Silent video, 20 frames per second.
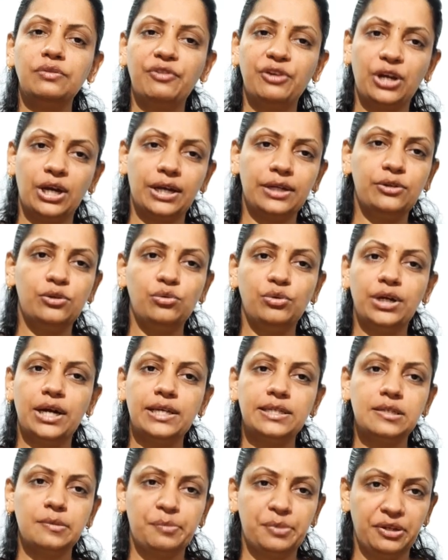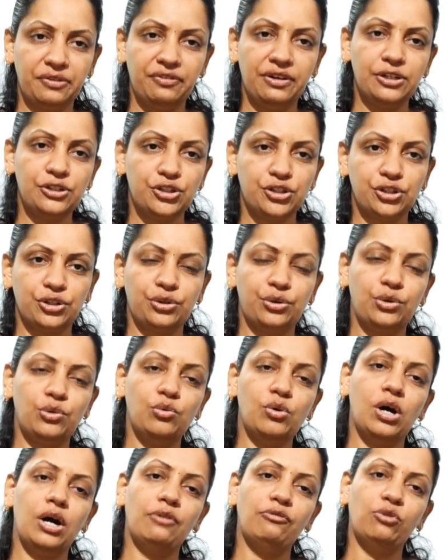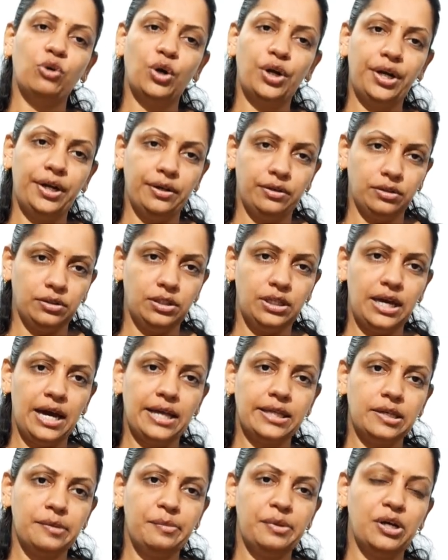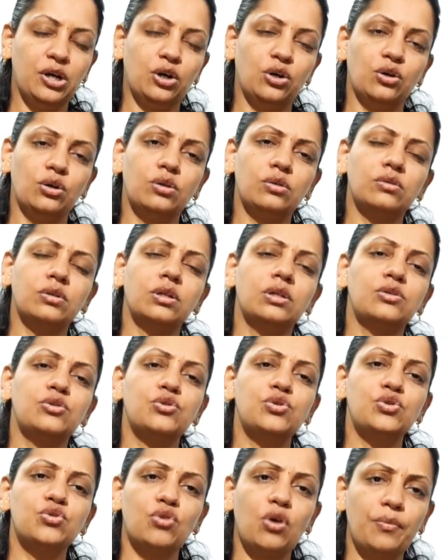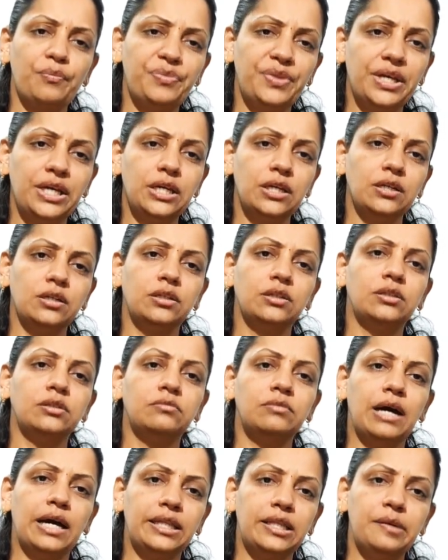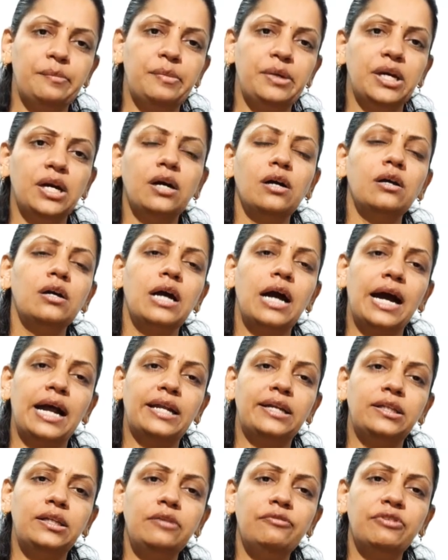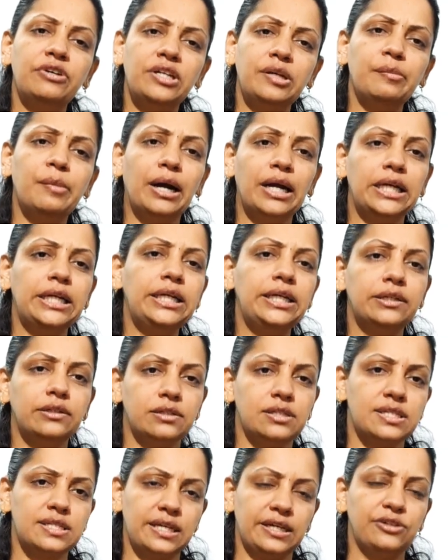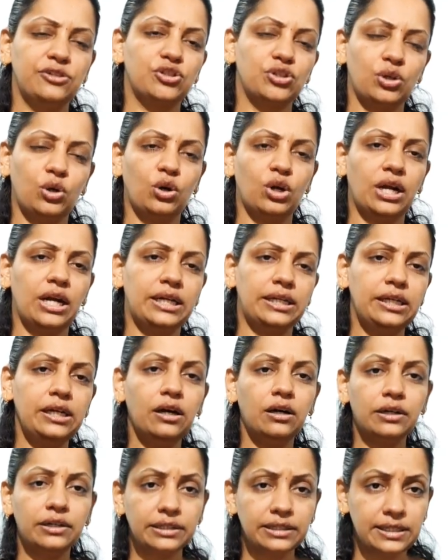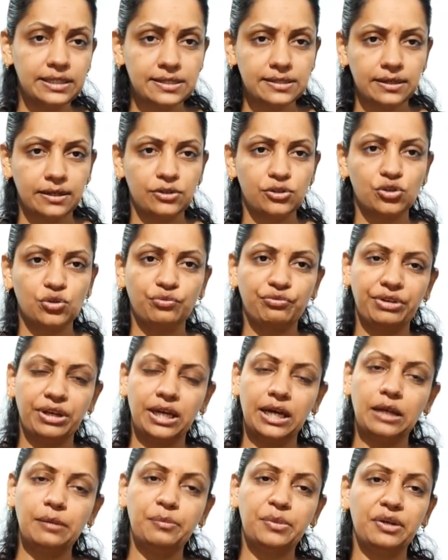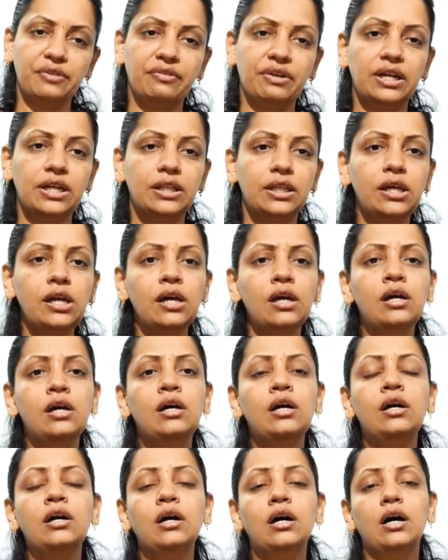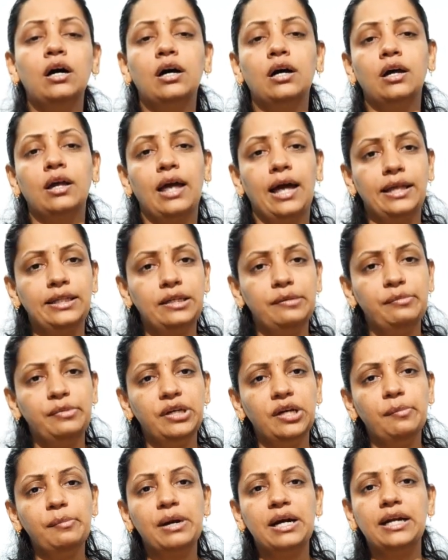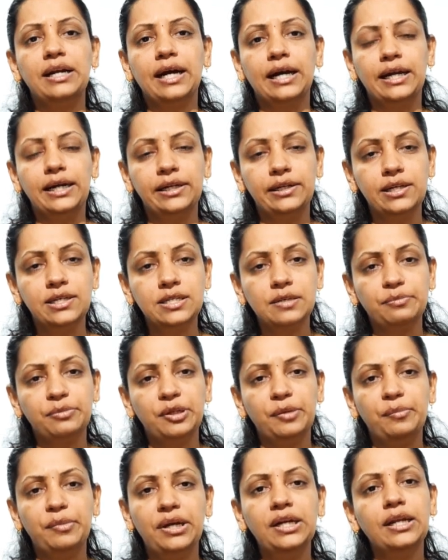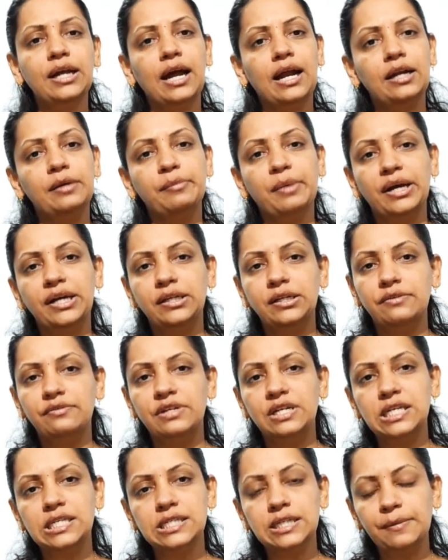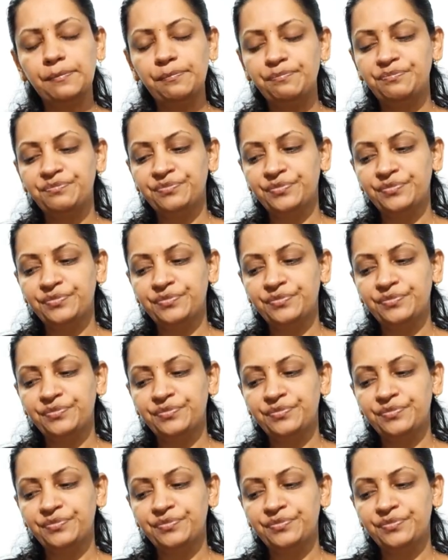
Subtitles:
we can do as a prevention to avoid the anemia, or to stop the anemia at the very mild stage or at the early stage. We can prevent the anemia by dietary supplement and by giving some